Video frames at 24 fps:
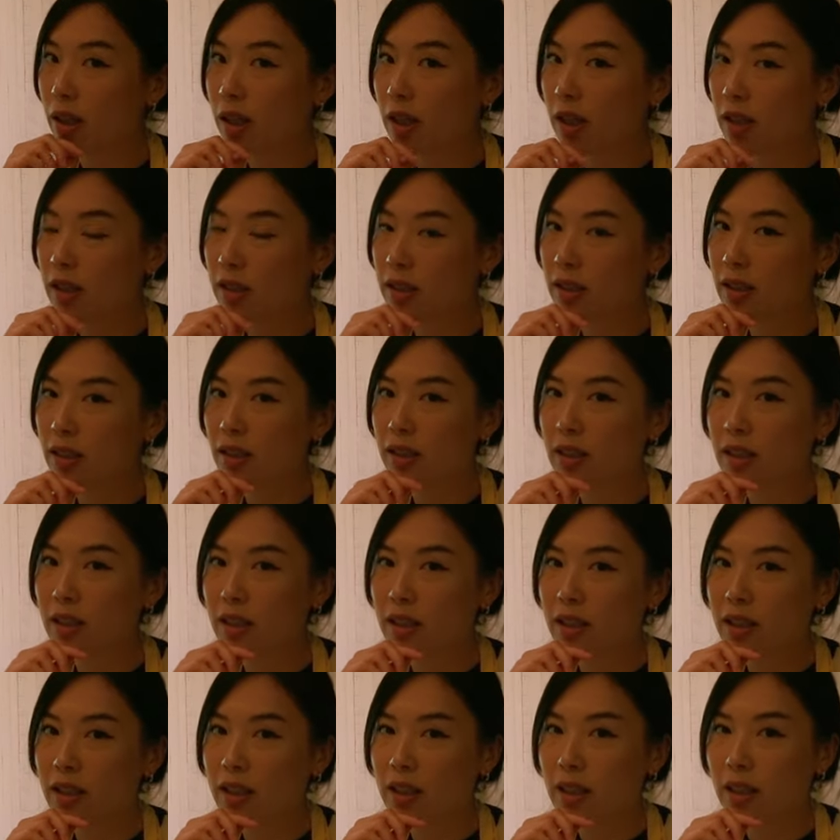got
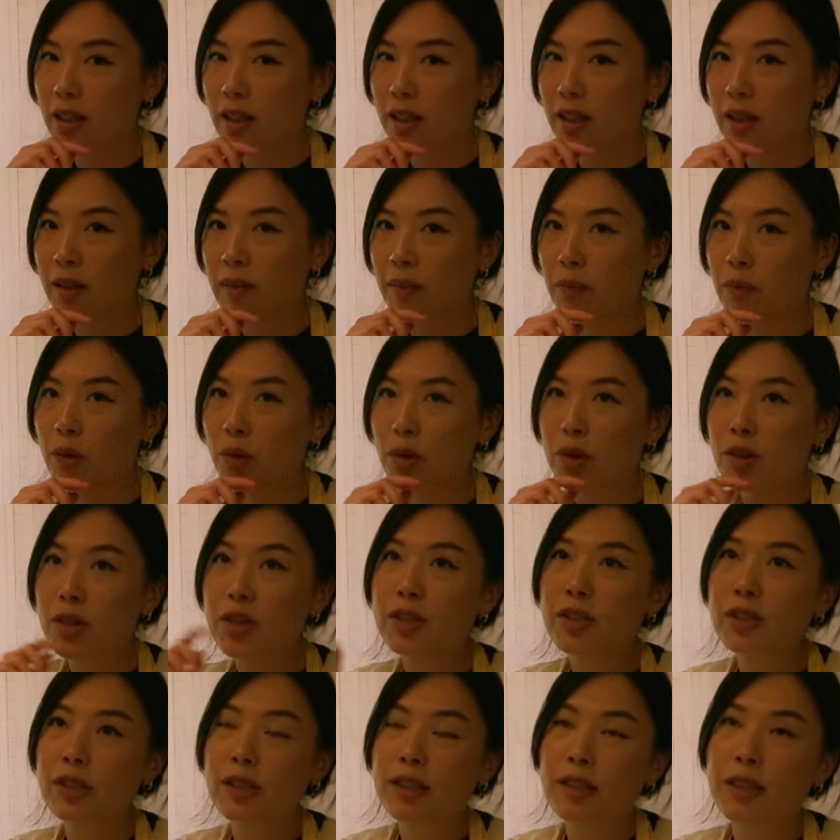
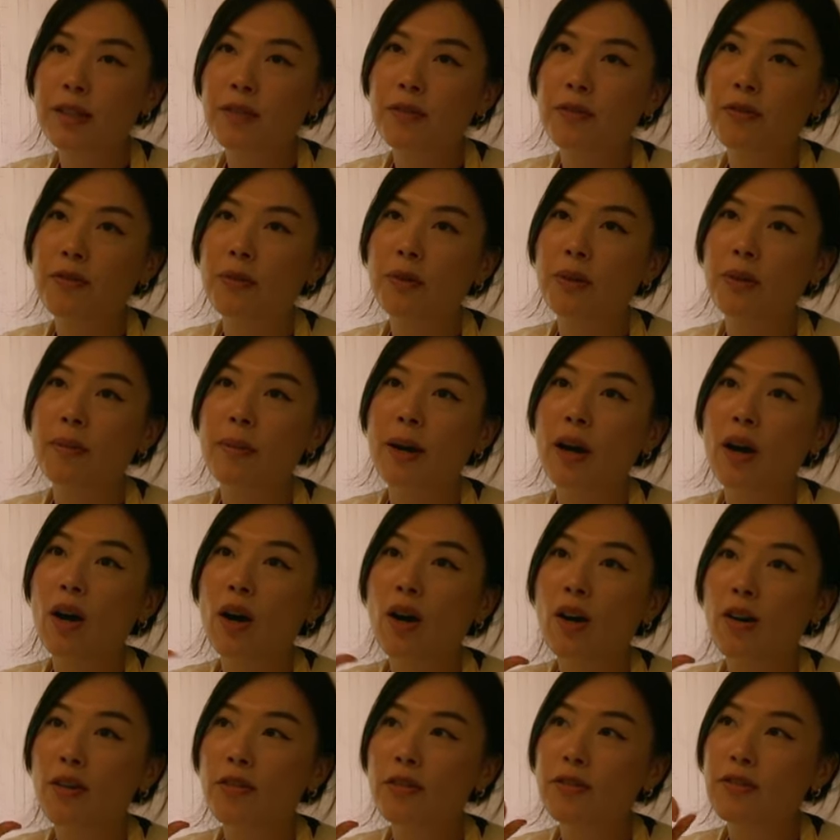originally for my
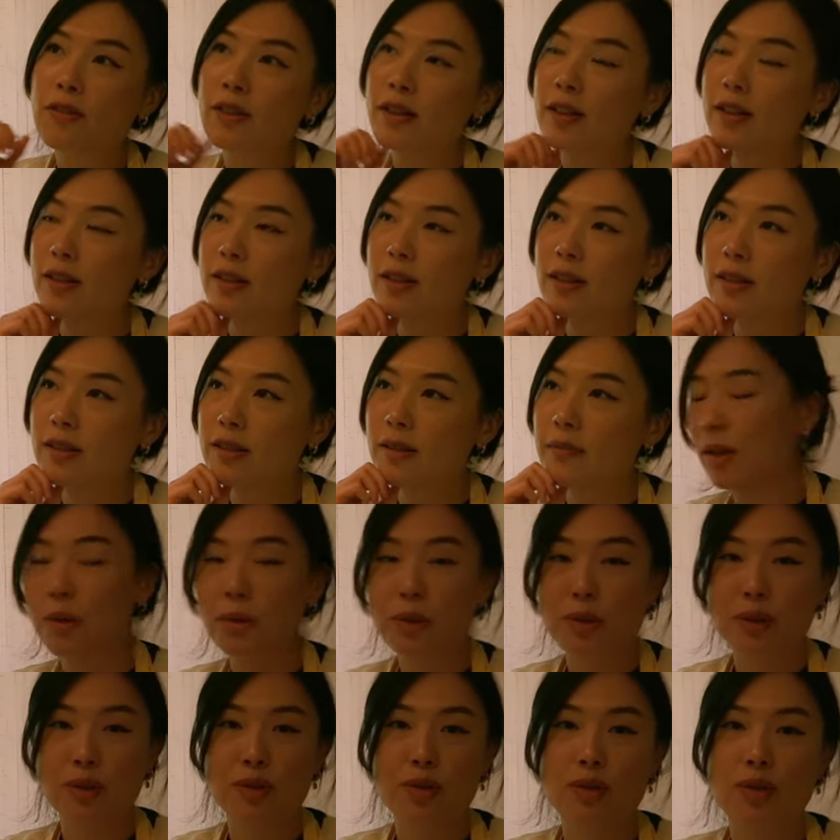office. It
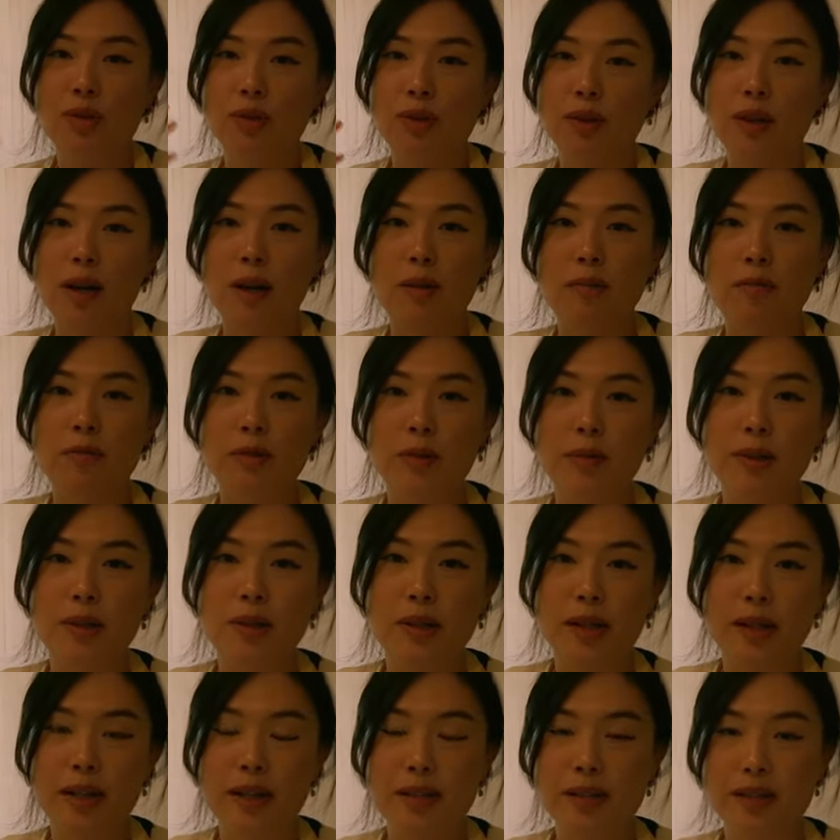wasn't so comfortable
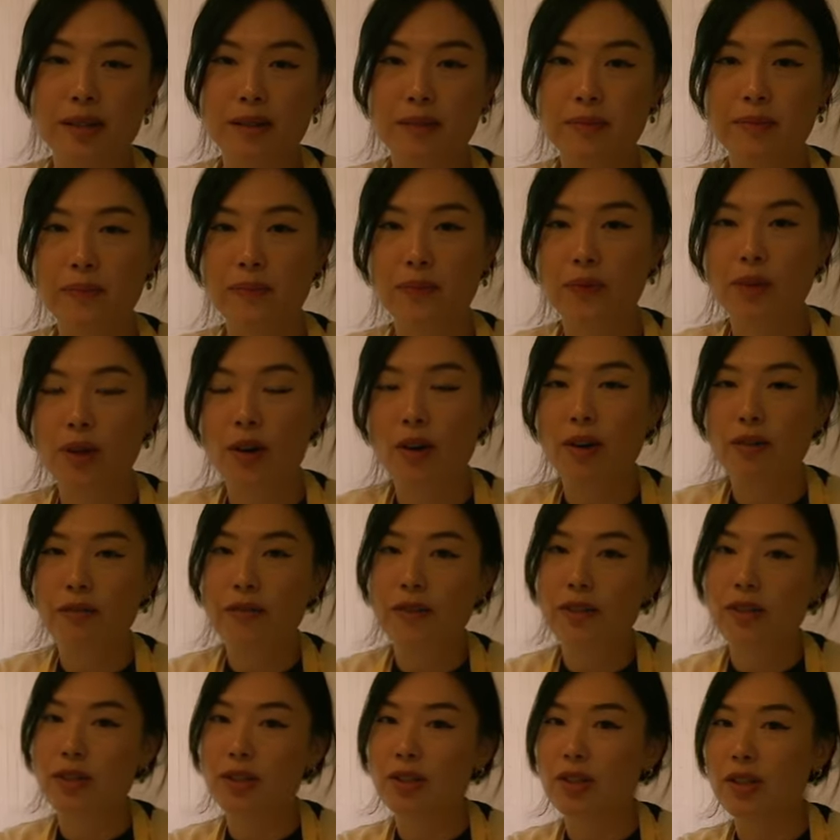as an
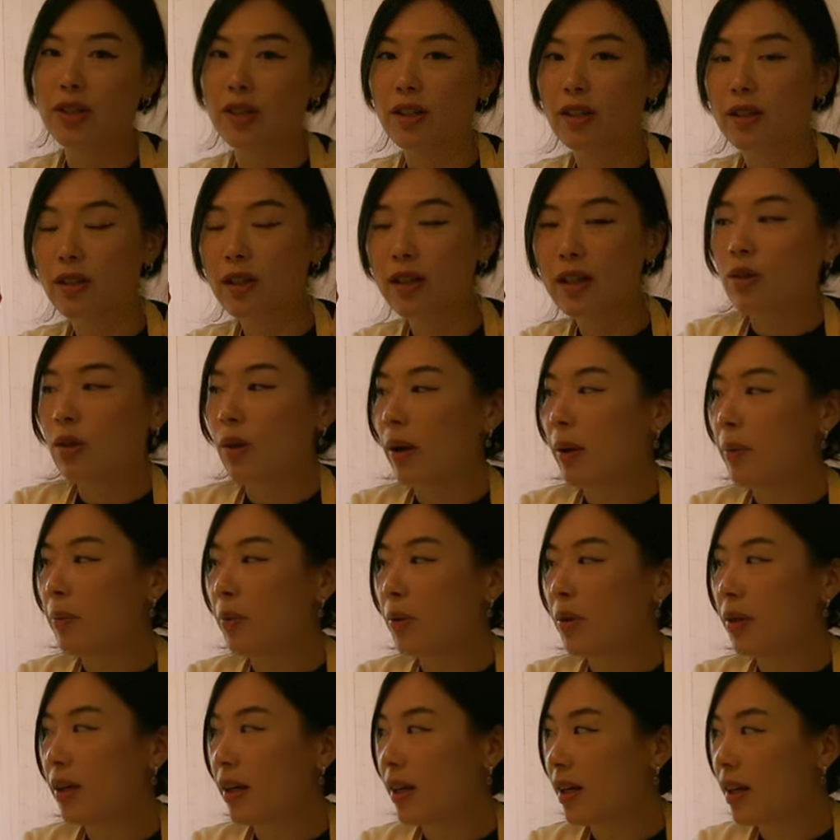office chair. So I
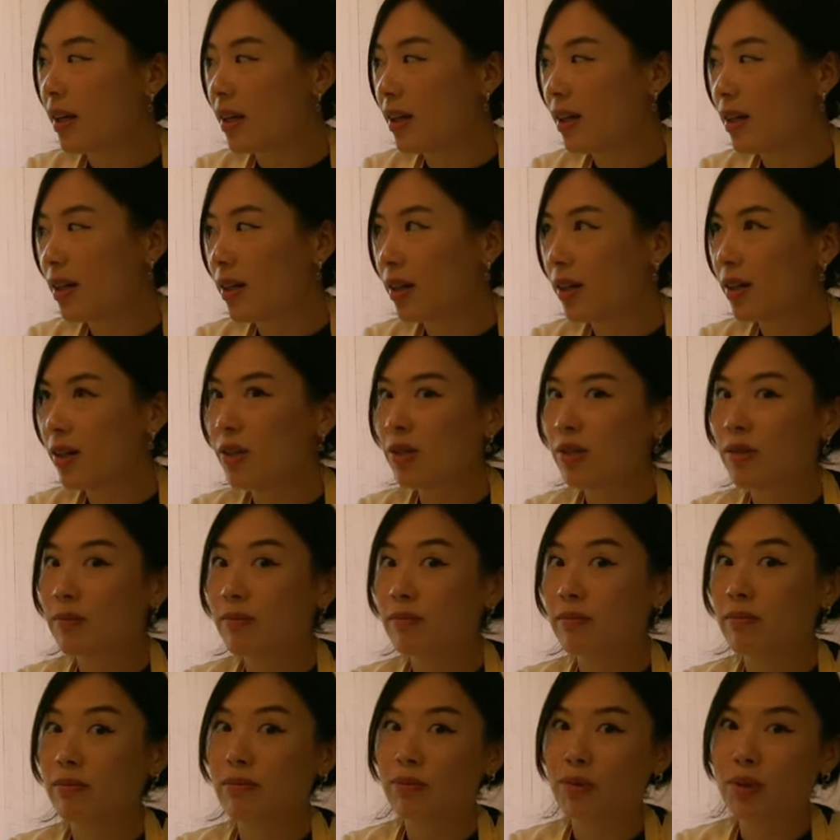put it here
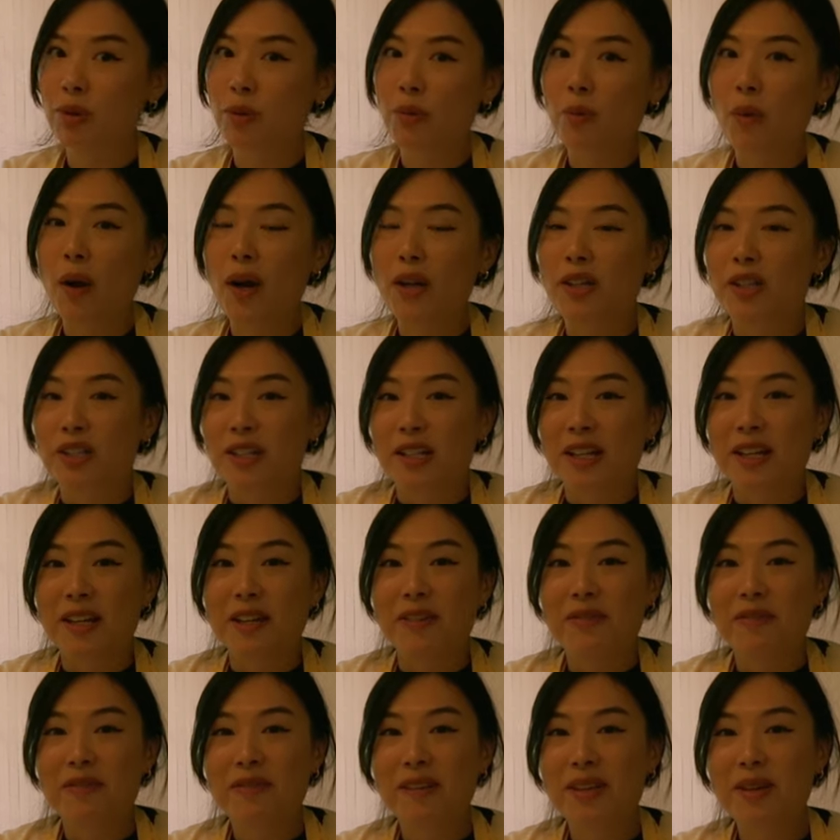to watch
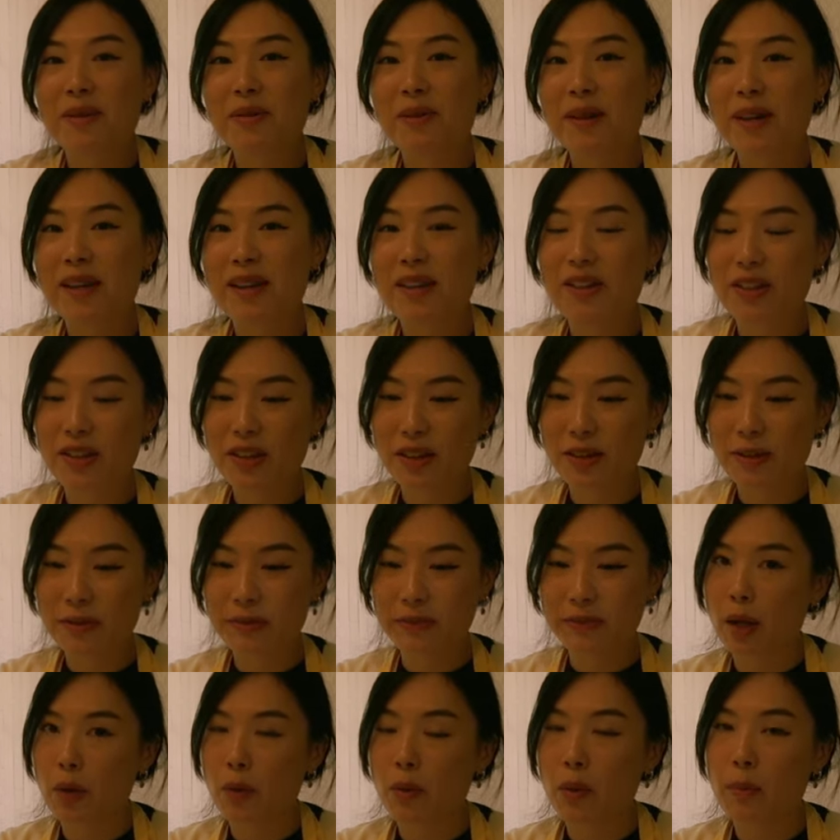TV with,
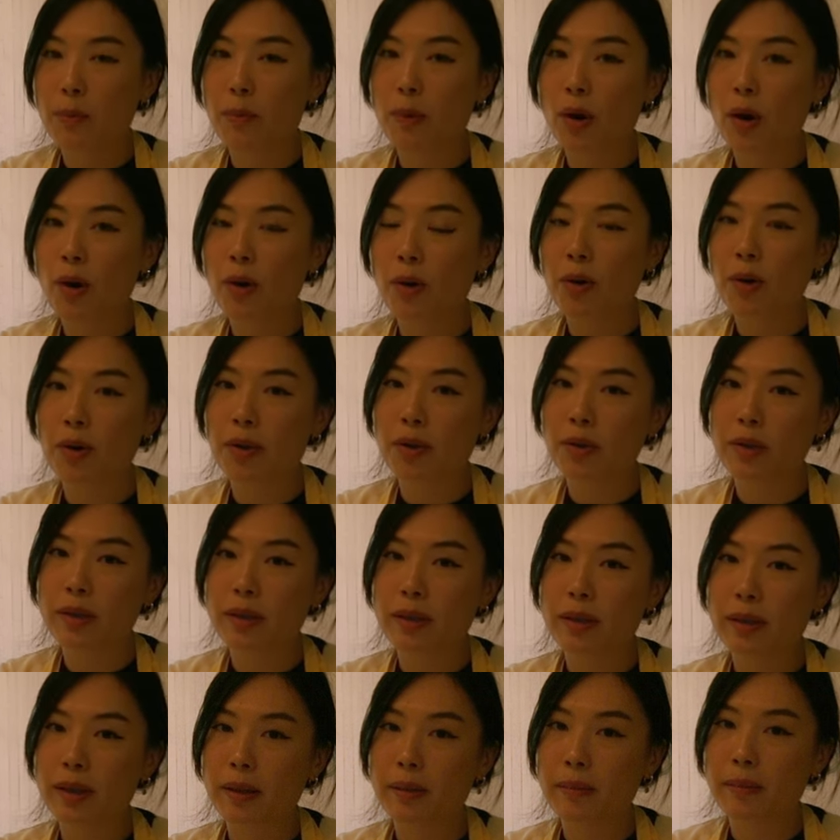and we borrowed
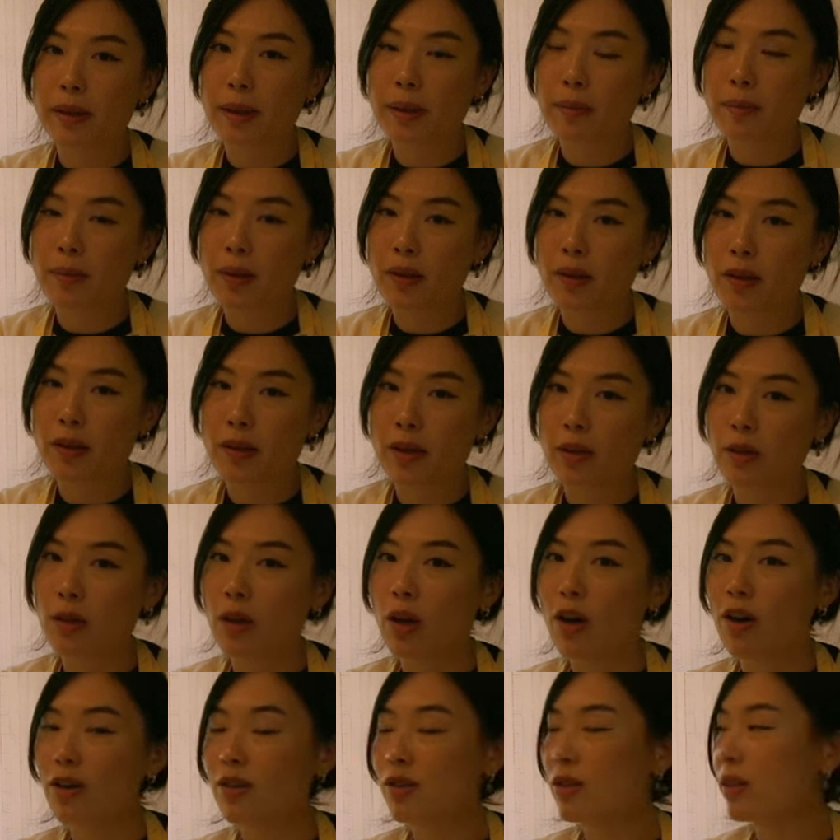my
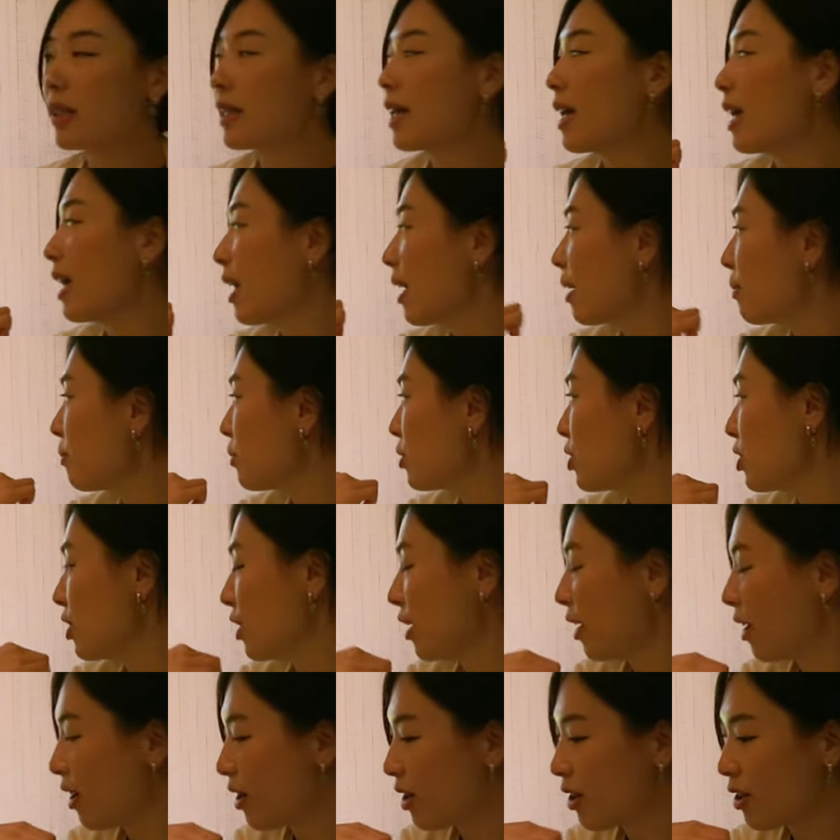mother-in-law's camp
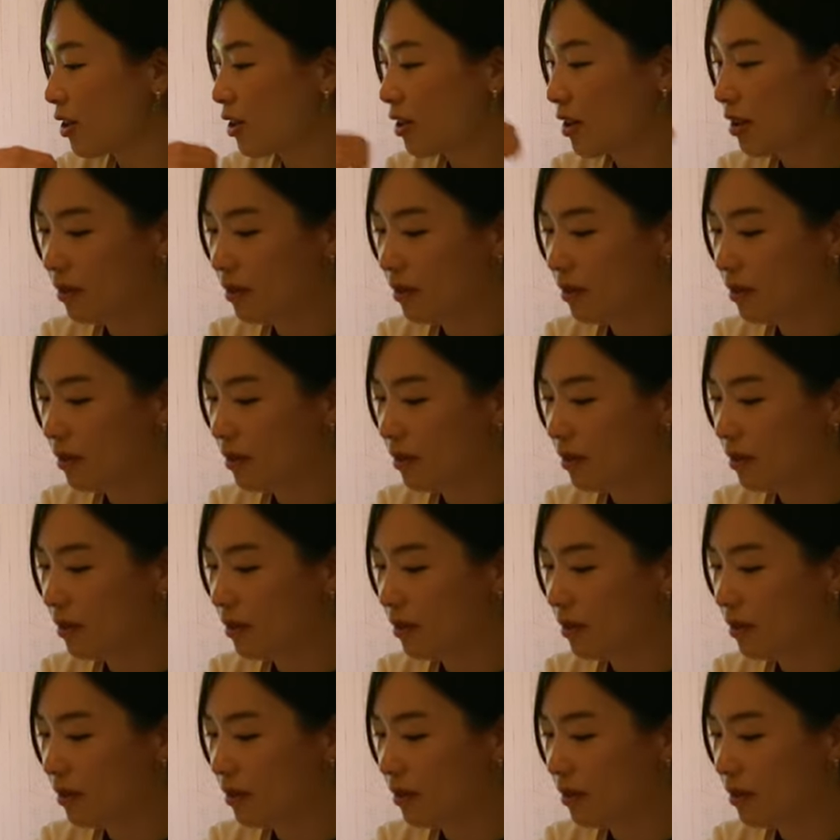chairs